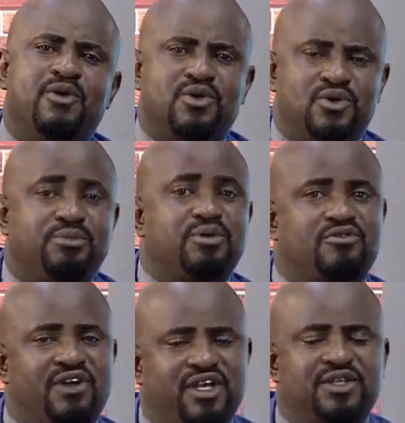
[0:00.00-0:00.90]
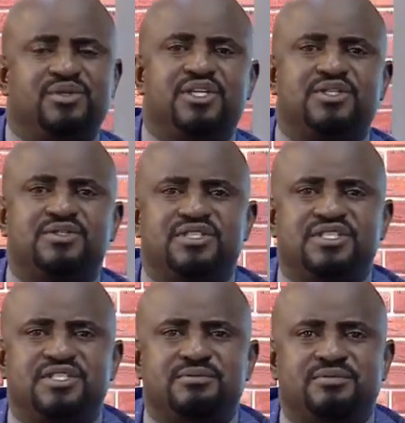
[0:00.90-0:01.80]
grouping of our education
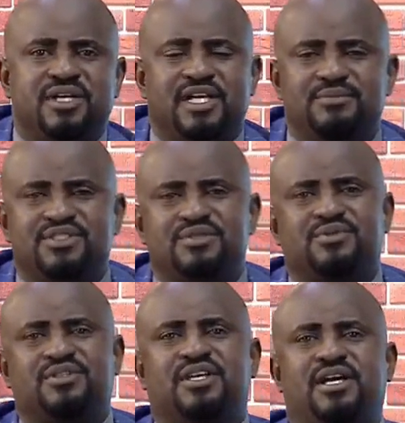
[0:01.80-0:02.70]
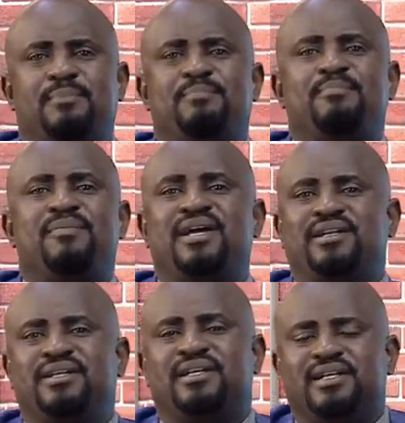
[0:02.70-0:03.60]
system. And I'm still with
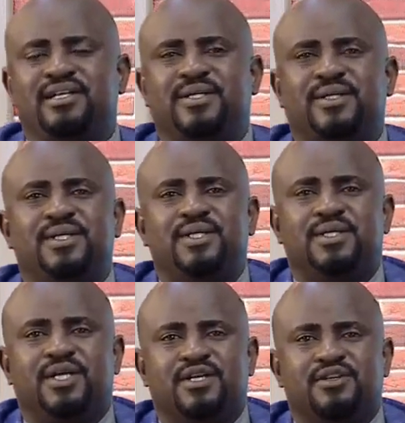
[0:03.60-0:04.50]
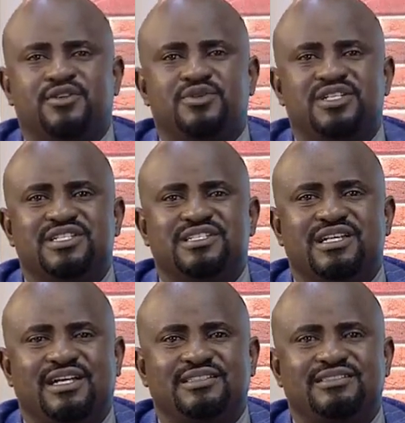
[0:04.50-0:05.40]
Bendera here trying to
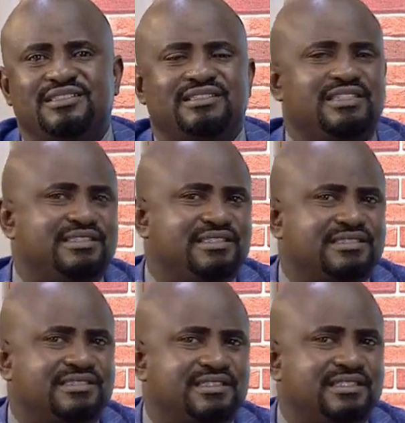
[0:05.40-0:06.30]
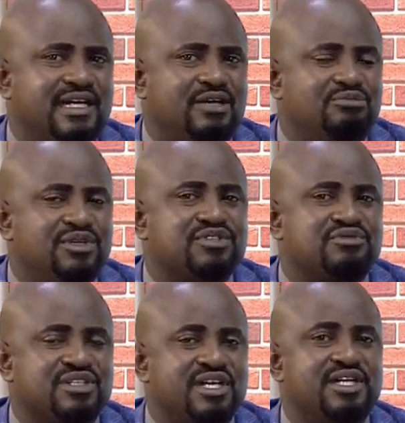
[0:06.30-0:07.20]
discuss and understand how
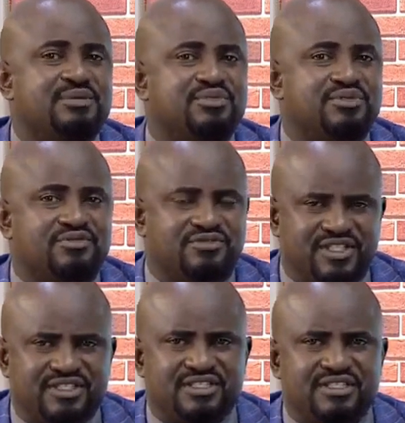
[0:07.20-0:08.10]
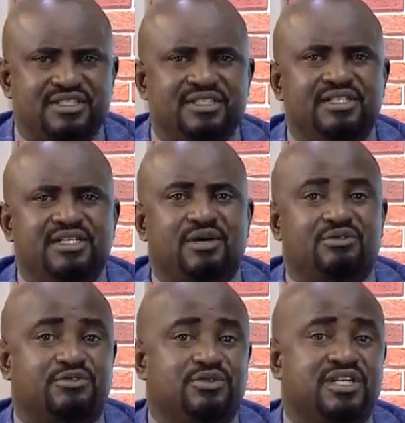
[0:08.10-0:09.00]
best we can improve this.
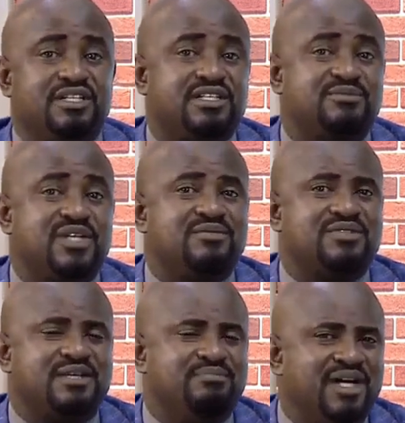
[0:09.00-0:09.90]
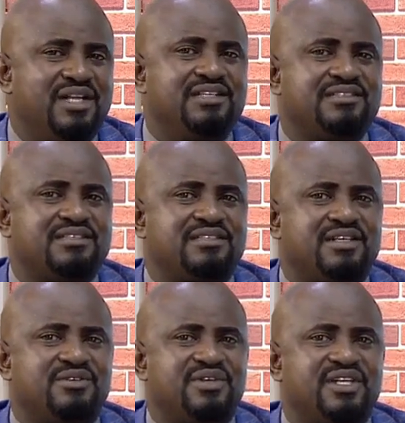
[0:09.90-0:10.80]
We've looked at sometimes the imbalances that
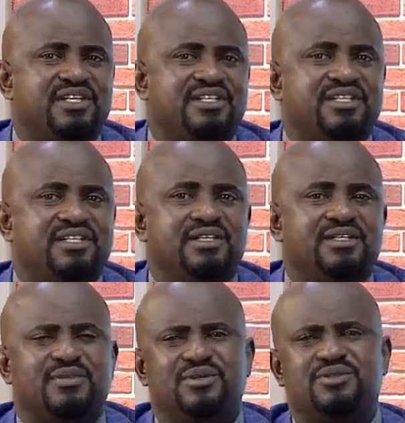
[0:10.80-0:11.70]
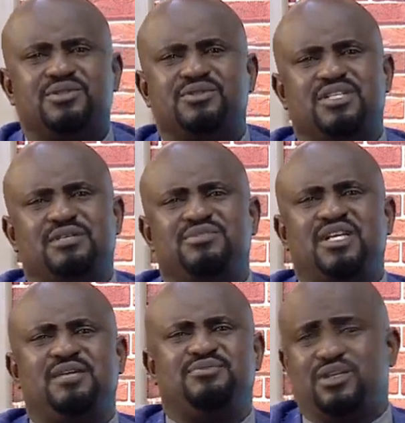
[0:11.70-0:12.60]
are created, but also
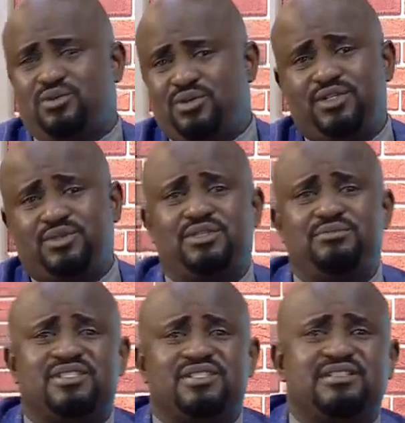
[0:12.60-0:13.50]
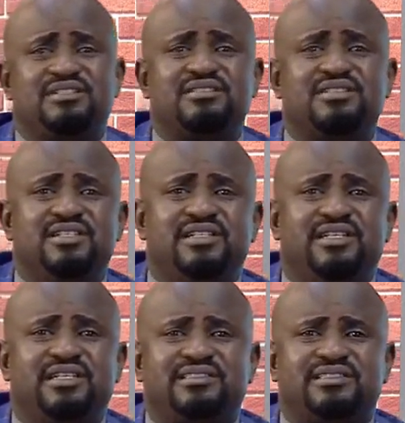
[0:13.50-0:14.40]
sometimes, according to him, he says,
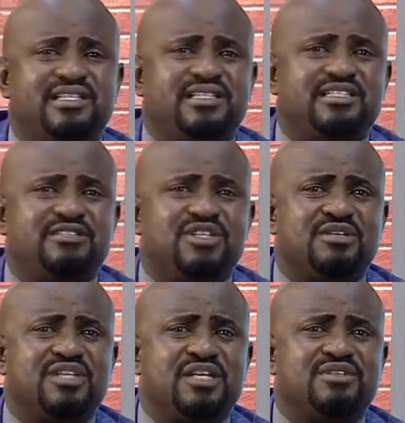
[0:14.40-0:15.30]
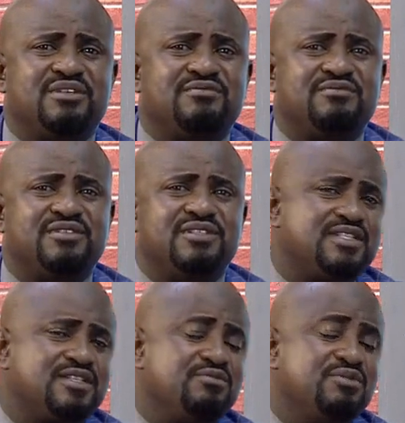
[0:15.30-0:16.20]
such systems sometimes are
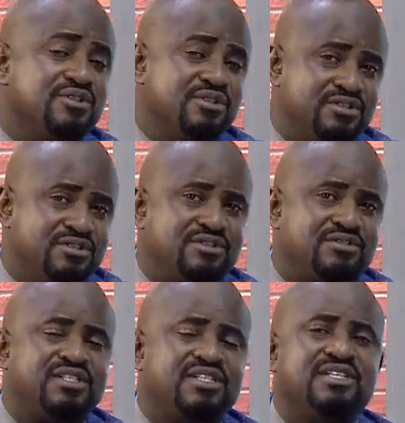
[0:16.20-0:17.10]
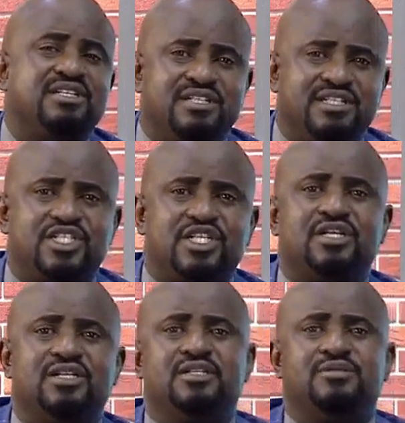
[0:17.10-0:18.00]
discriminatory in nature
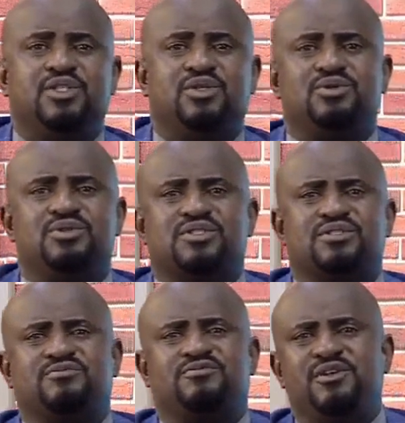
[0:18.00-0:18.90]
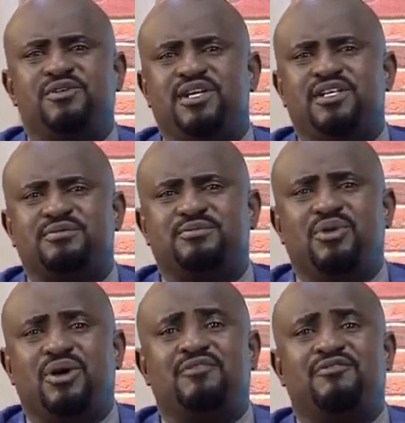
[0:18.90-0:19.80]
because various
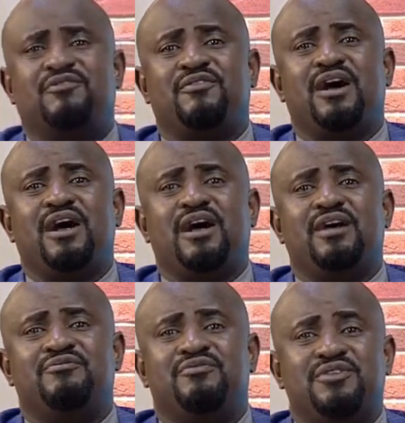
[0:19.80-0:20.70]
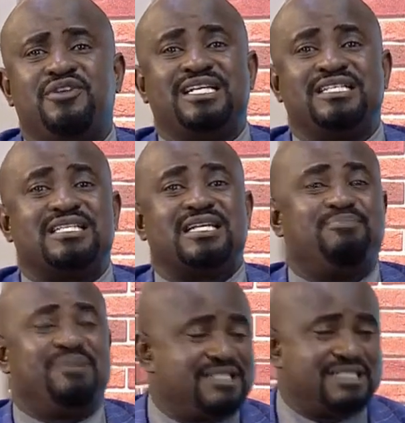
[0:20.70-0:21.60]
people have various
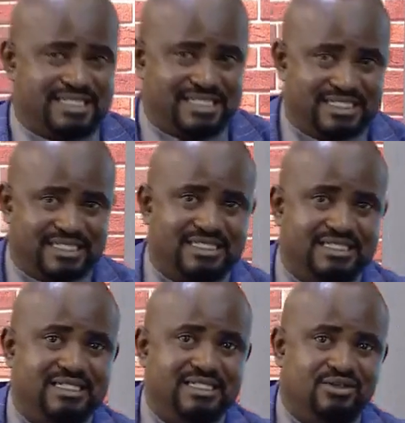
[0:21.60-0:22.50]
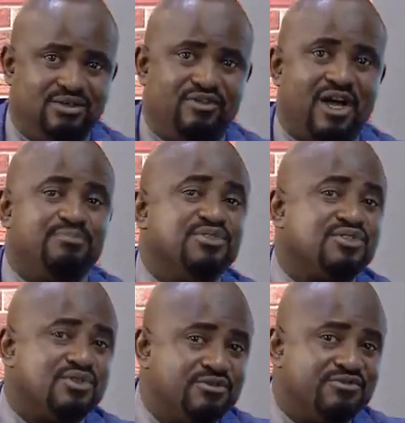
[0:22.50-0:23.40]
capacities of
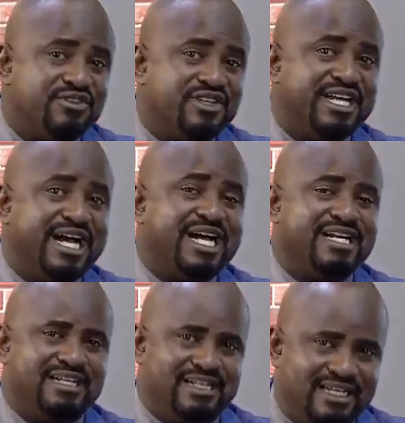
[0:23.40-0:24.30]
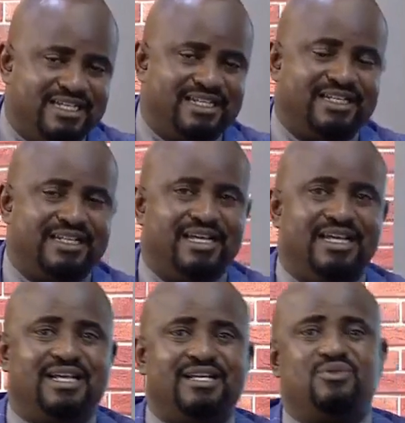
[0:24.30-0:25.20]
absorbing and learning,
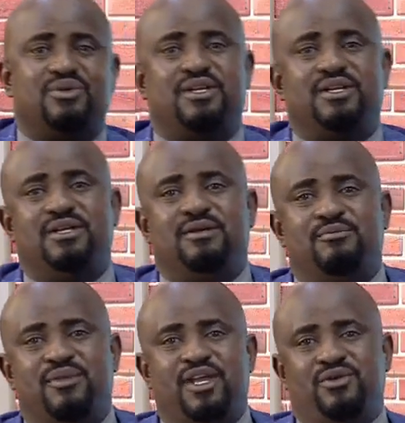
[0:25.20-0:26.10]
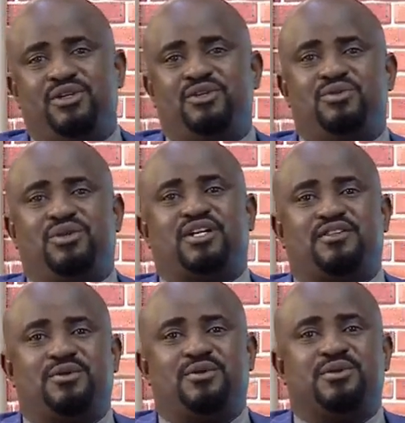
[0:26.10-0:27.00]
and we may only look at
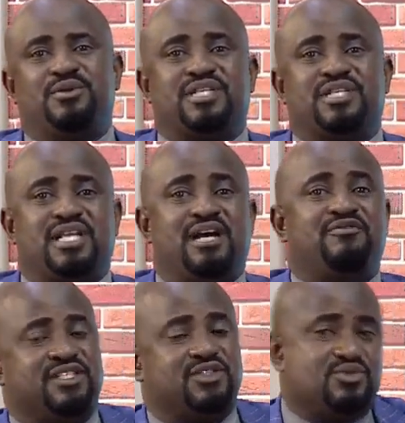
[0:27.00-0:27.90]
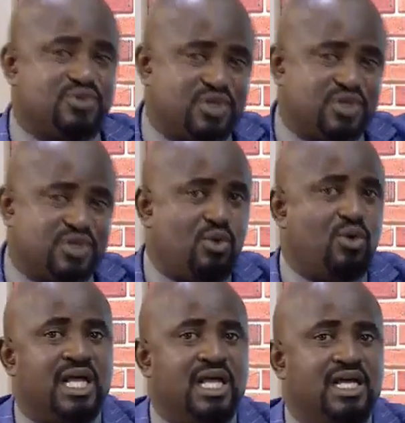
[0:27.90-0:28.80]
those that have the ability to
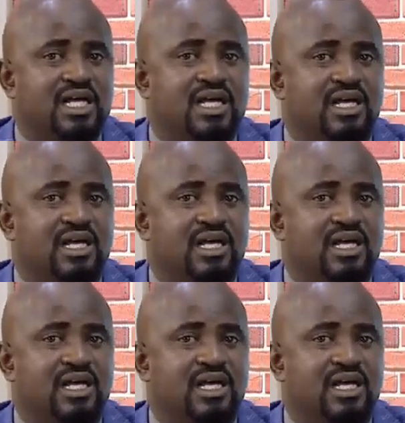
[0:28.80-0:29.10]
recall